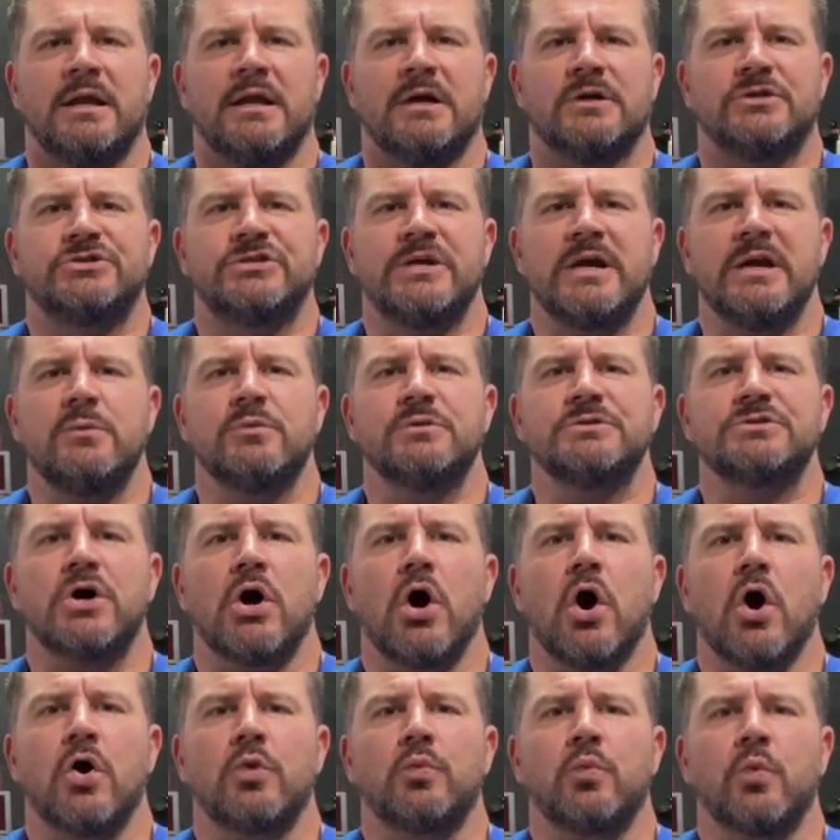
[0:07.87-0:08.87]
Now, Jake was a
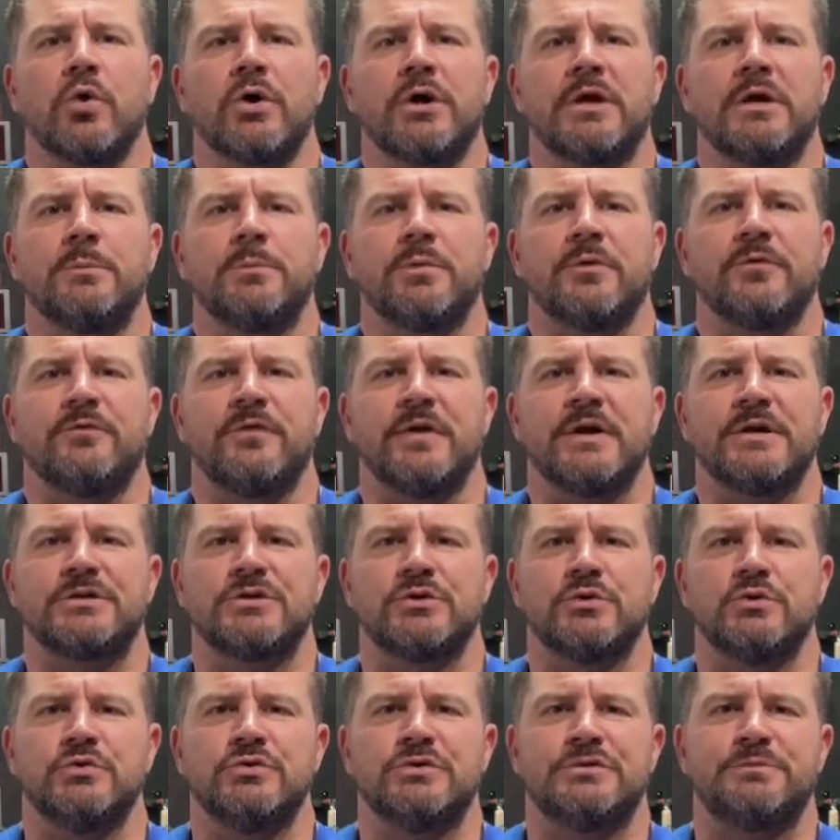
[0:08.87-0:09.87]
hardworking
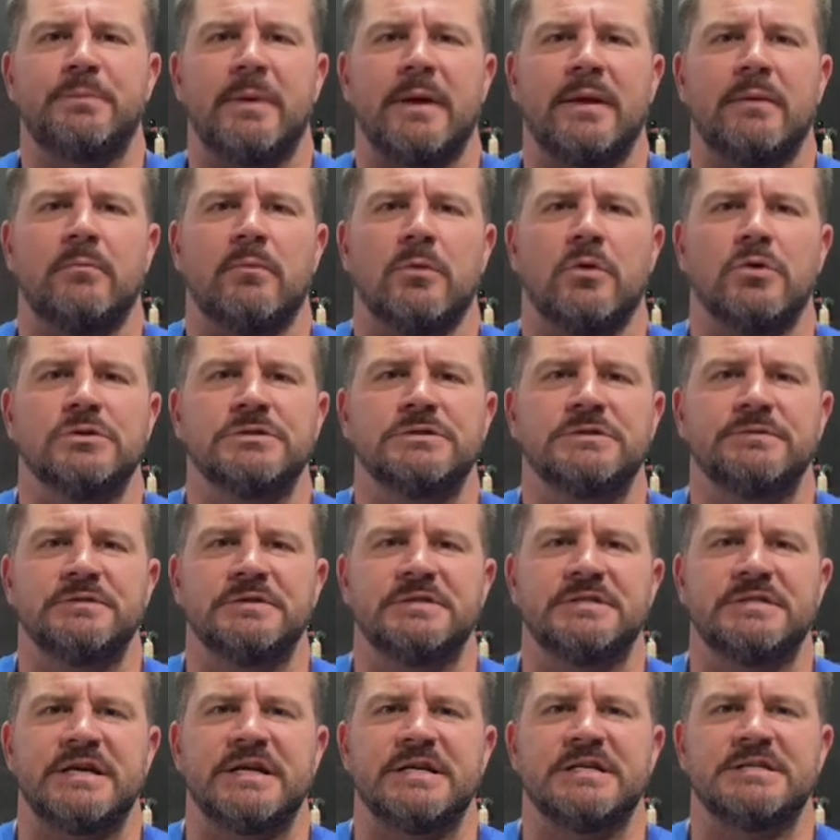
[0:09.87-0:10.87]
professional who spent most of
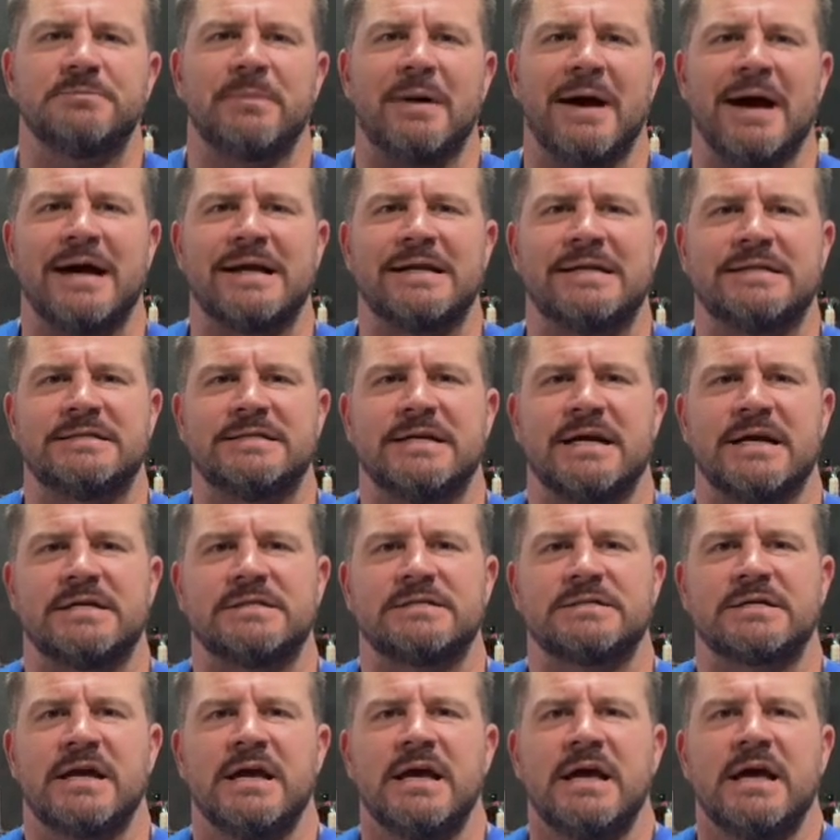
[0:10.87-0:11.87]
his days behind a
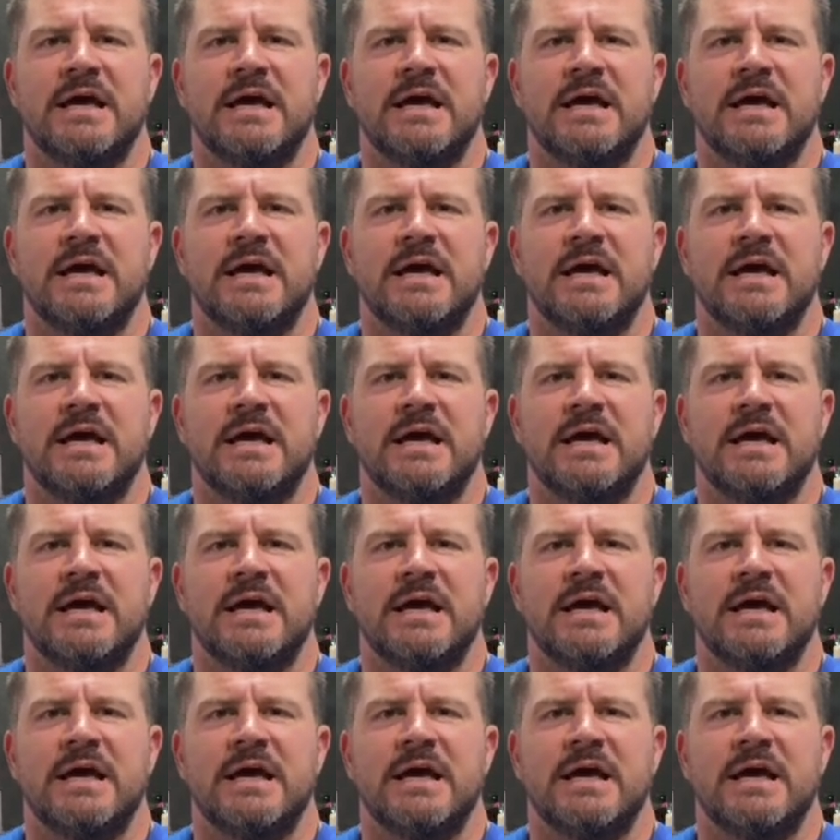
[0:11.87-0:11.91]
desk.